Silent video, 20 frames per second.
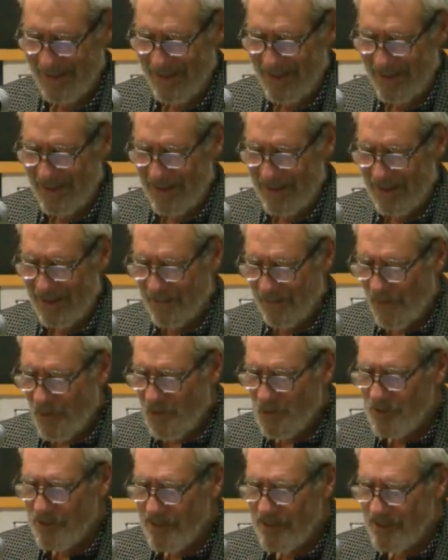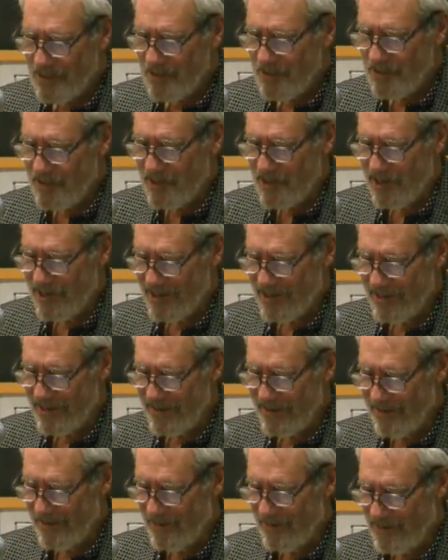If only you'd
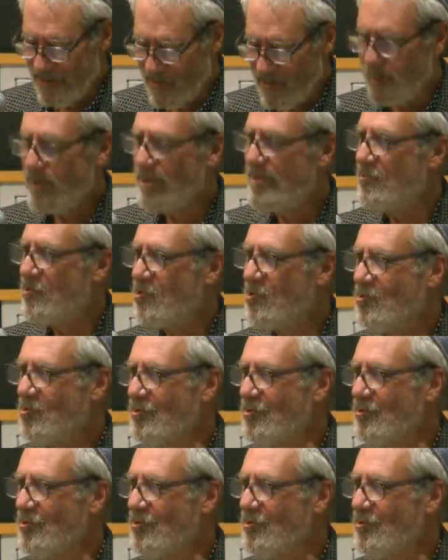done what you'd been told to